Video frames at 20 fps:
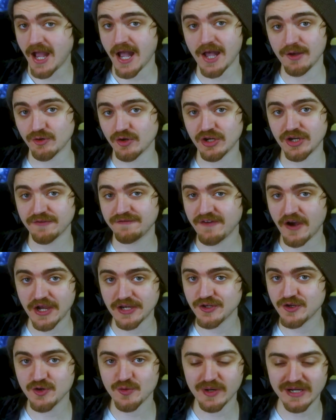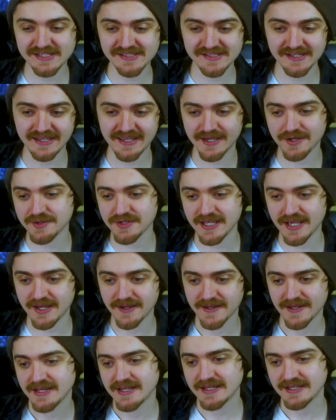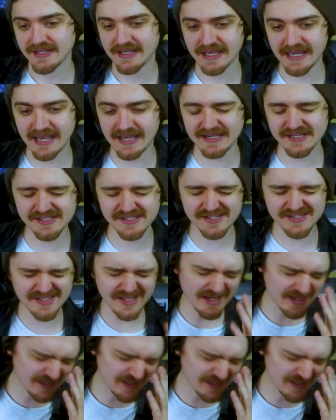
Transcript: I'm gonna find new ways to kill you. And it's just